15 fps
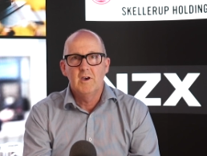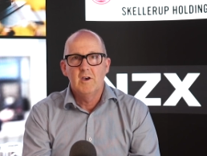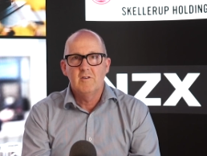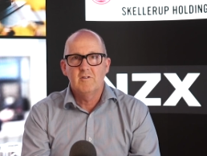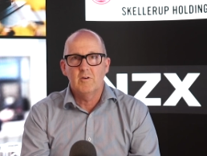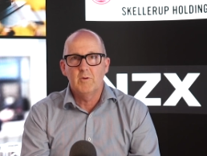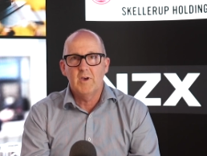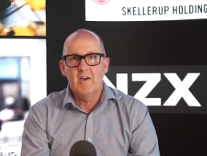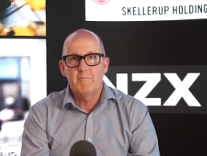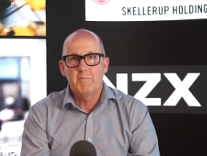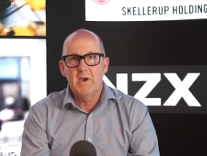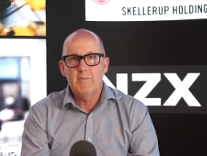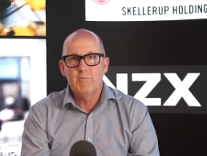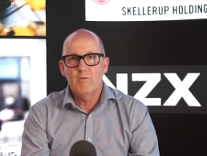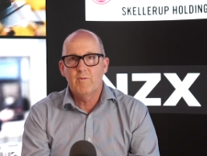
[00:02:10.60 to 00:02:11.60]
So we have
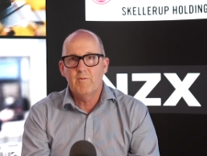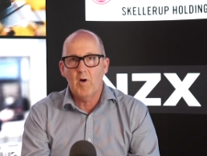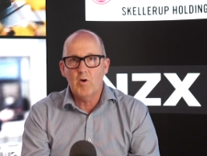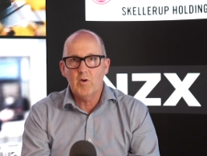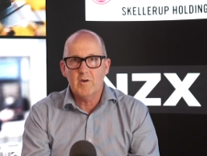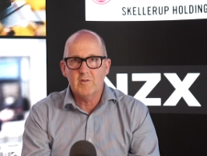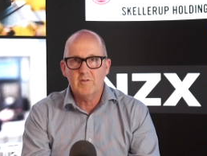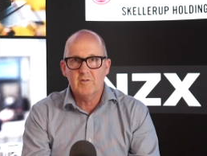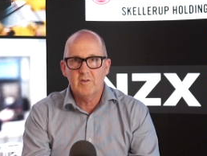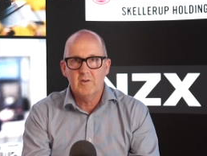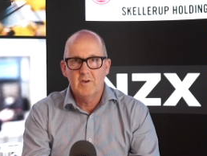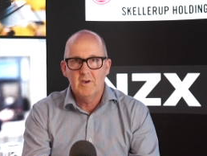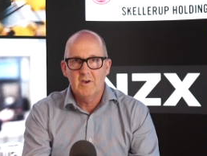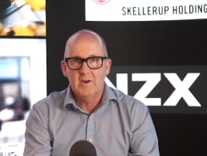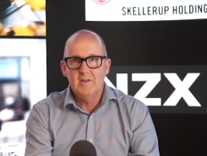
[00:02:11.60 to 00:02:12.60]
people focused
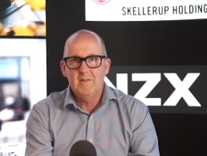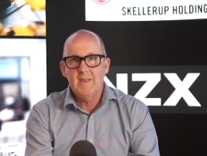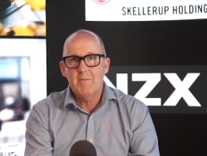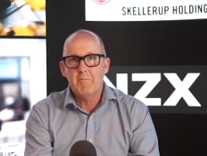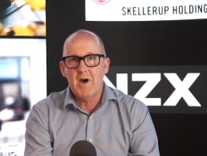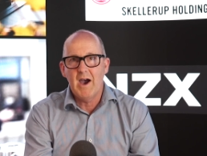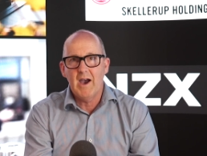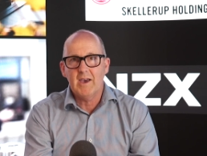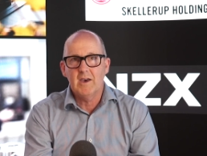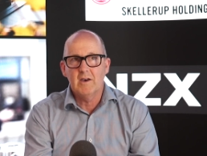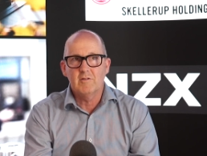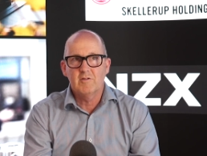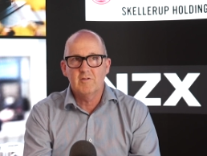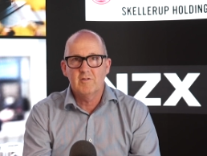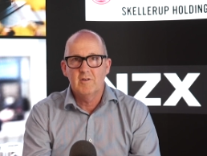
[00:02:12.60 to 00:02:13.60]
in their
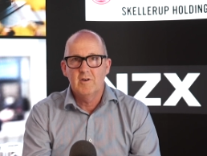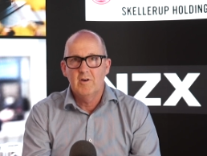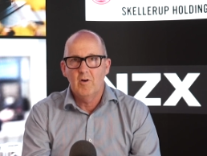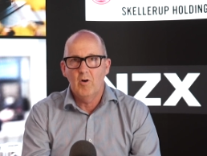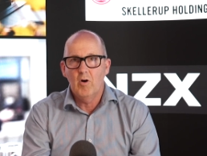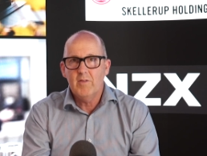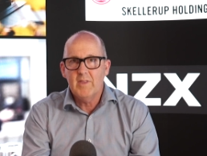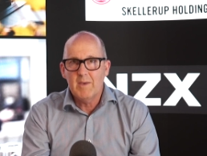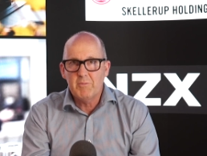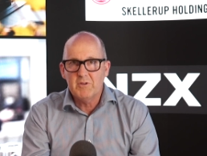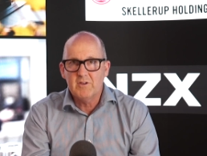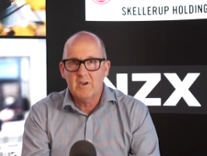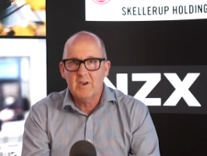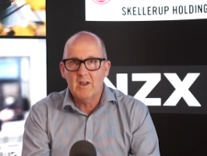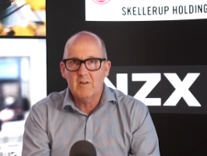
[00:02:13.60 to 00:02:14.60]
markets on their
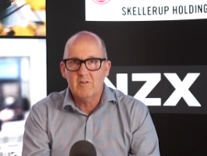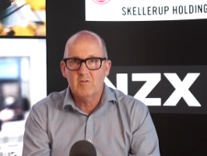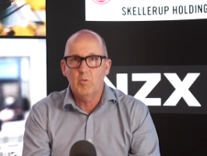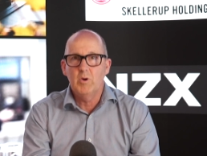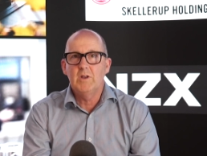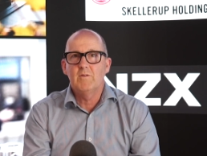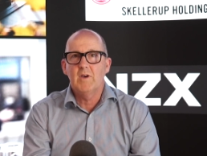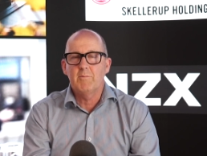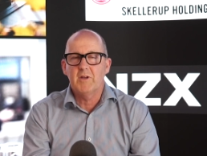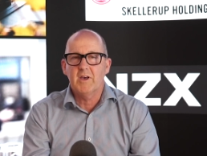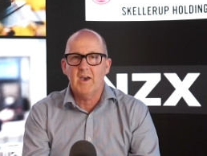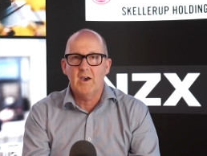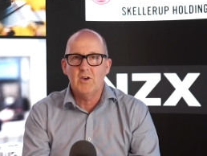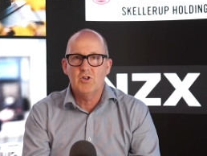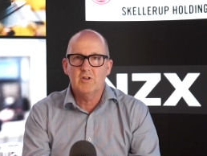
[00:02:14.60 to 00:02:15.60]
particular suite of
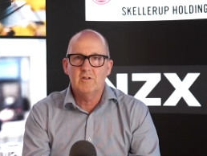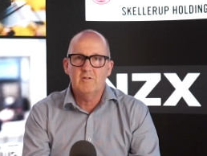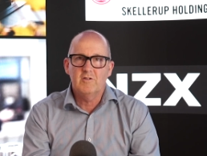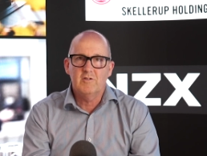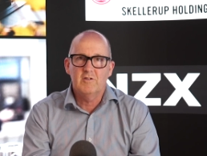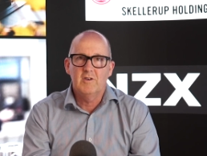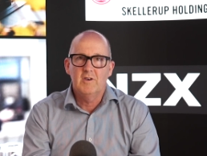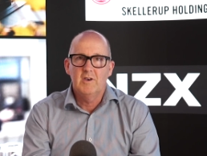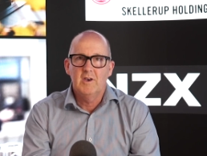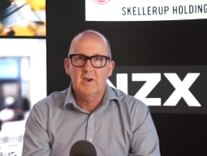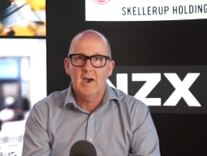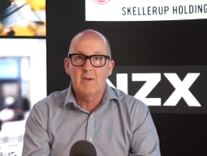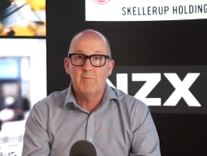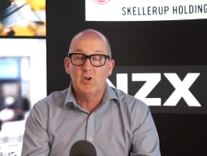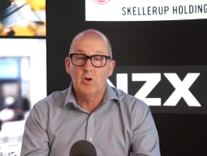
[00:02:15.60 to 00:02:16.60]
applications
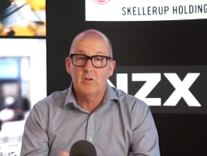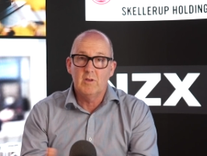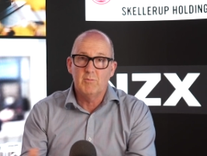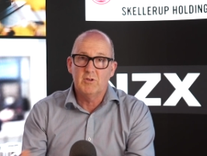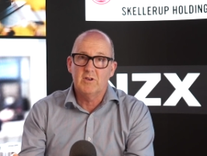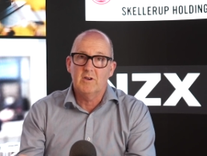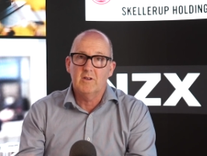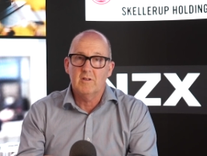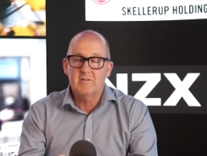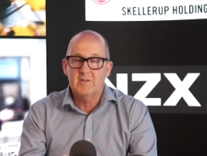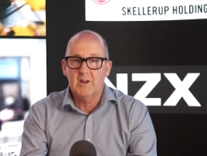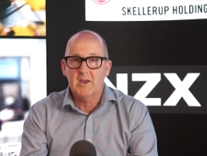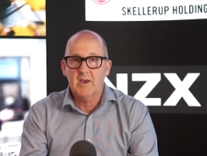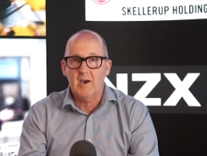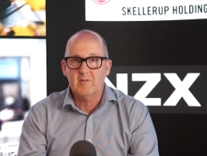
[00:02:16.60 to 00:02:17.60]
and on their particular
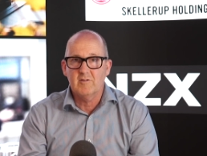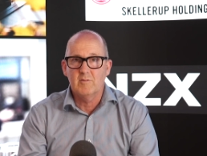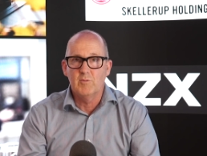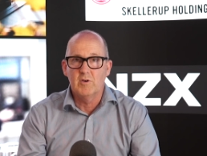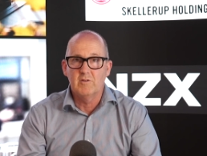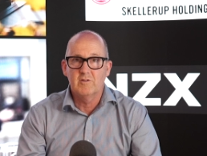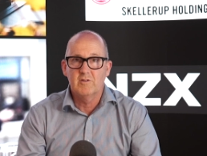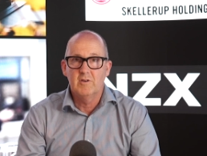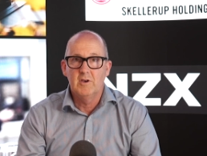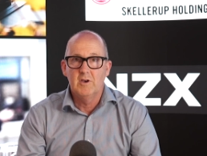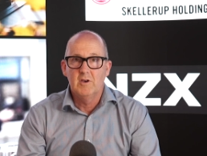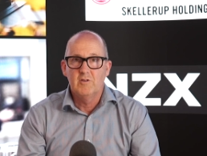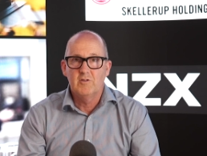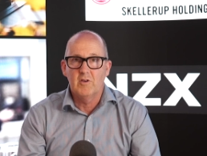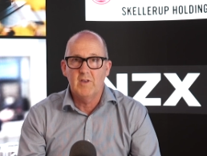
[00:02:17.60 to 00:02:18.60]
set of customers.
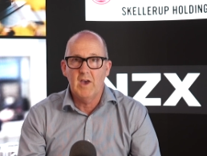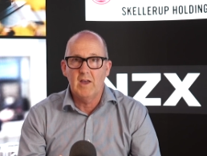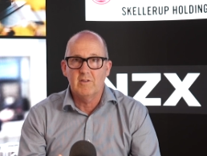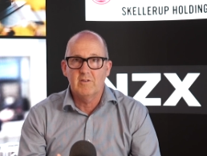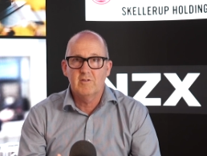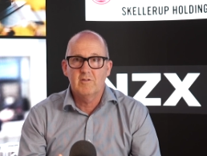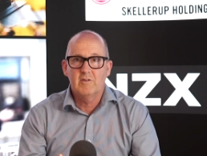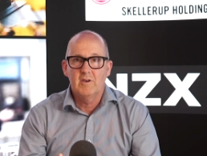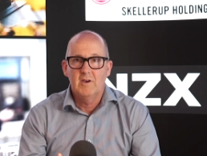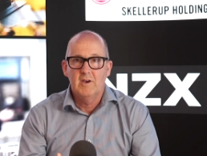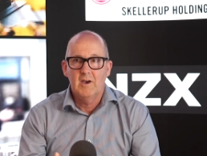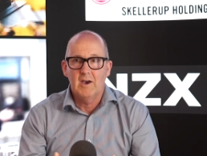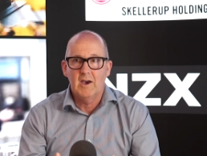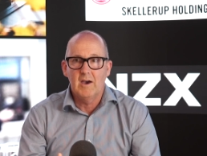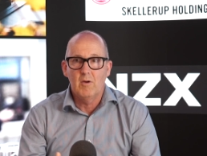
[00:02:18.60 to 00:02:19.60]
So that's
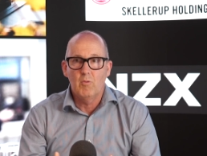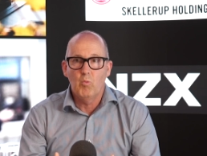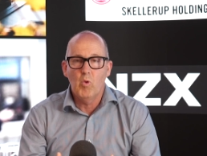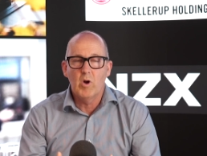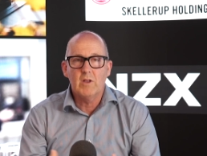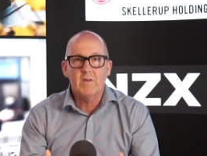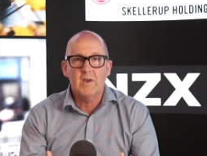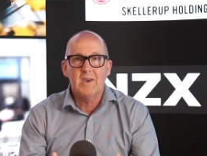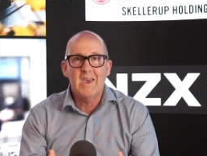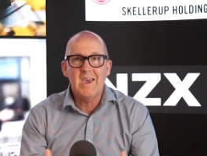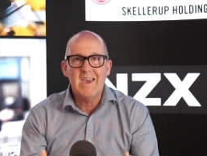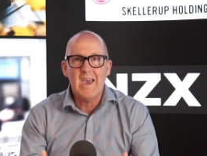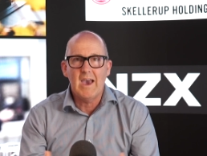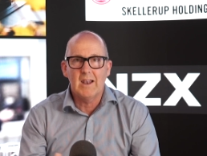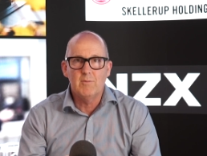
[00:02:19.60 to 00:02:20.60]
one of the
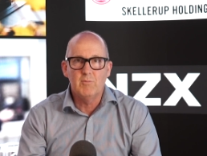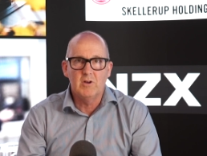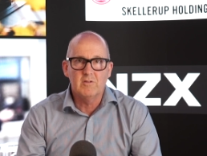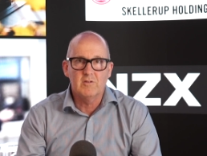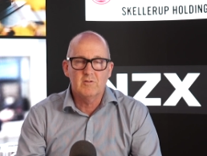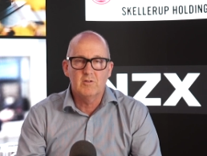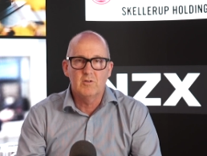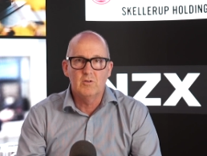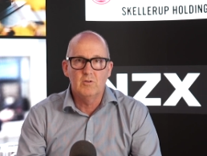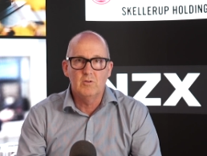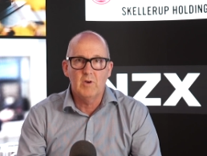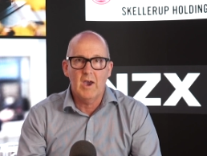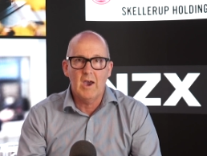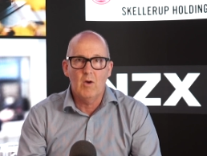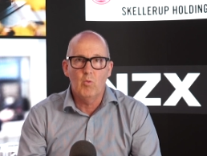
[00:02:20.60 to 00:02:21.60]
key elements
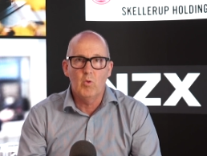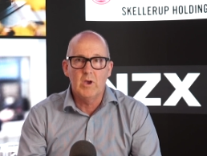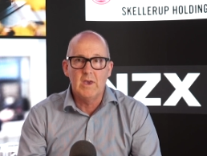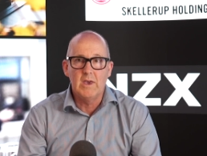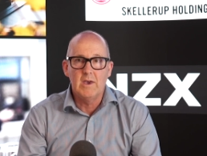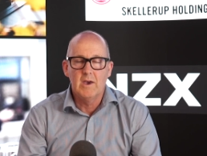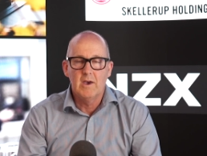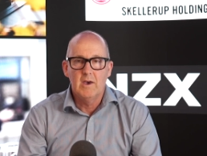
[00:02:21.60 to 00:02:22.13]
to how we,